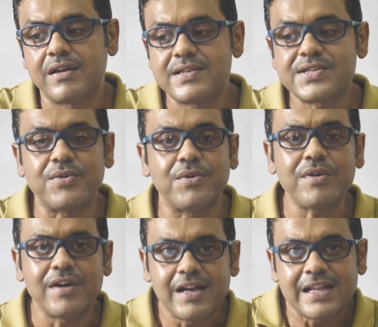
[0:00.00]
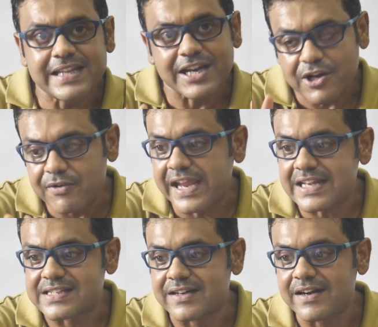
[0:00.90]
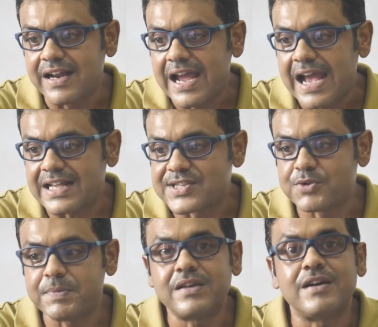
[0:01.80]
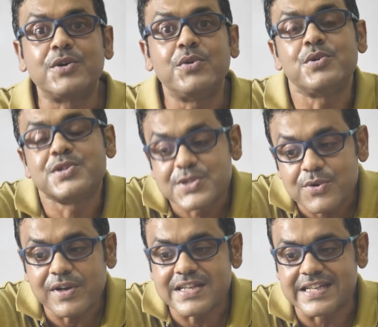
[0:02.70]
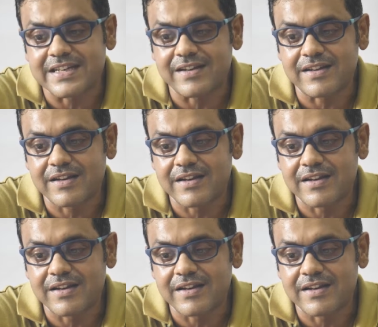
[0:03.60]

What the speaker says: So the creator has to be a good storyteller.